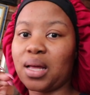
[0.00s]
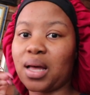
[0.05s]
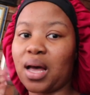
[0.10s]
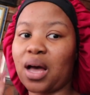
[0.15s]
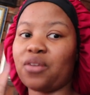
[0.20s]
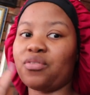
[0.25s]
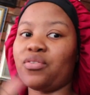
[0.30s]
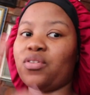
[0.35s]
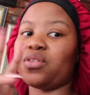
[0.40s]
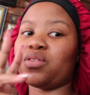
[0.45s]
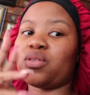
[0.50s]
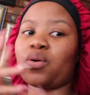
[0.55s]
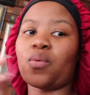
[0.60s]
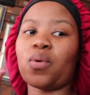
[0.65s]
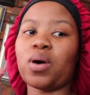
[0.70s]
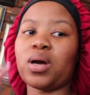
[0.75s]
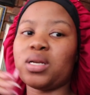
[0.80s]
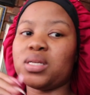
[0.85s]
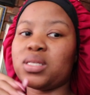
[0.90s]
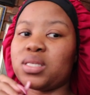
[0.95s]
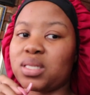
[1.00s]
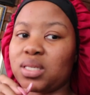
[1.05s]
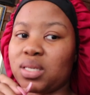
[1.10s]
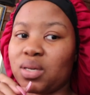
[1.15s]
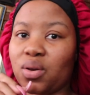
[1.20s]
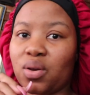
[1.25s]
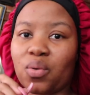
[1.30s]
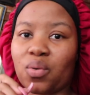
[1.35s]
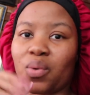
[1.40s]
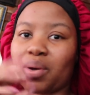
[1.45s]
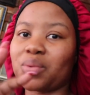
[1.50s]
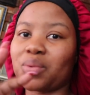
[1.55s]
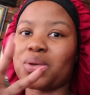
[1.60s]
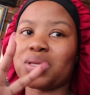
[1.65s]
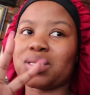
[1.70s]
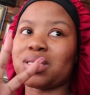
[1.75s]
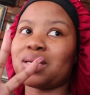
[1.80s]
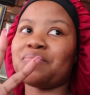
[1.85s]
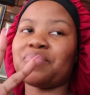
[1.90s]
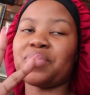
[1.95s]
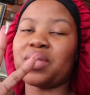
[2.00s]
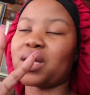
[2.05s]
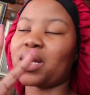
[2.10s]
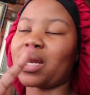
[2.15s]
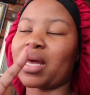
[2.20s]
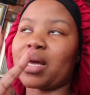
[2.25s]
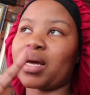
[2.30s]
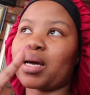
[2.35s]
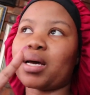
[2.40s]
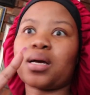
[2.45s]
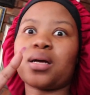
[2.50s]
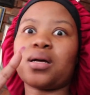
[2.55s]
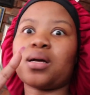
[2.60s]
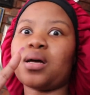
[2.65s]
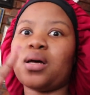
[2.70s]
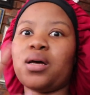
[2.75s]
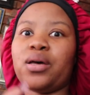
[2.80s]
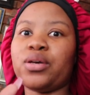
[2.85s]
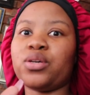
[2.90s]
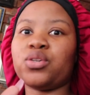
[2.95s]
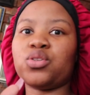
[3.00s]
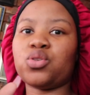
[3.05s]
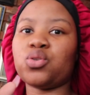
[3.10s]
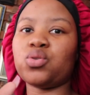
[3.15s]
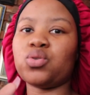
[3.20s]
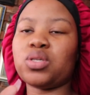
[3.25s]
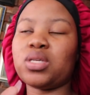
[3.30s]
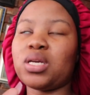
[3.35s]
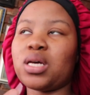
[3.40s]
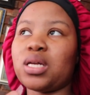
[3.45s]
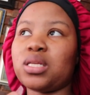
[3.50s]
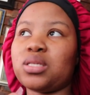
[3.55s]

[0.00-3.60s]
I felt the quality, what something, like, excuse me,